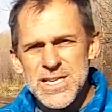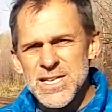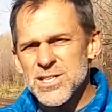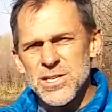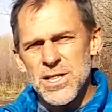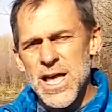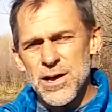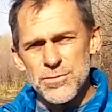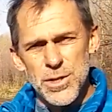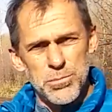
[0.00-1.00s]

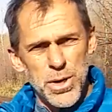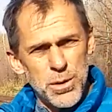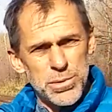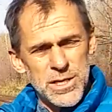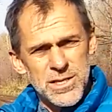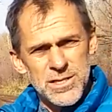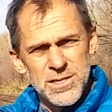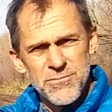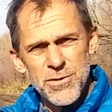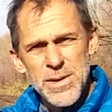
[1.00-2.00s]
disallowed the public
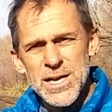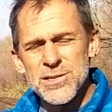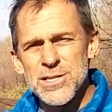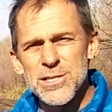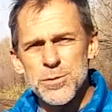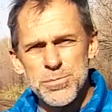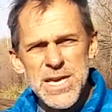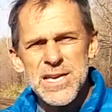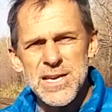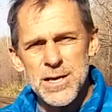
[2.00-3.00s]
from actually
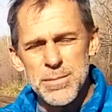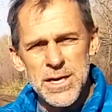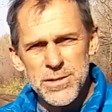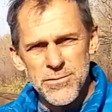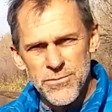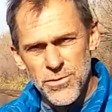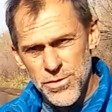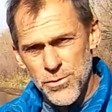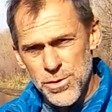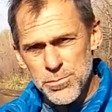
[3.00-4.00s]
speaking about the
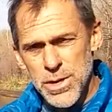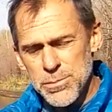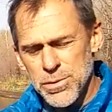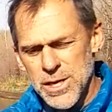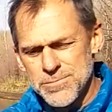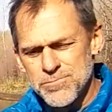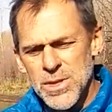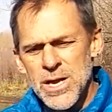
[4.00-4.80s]
Thornton pipeline.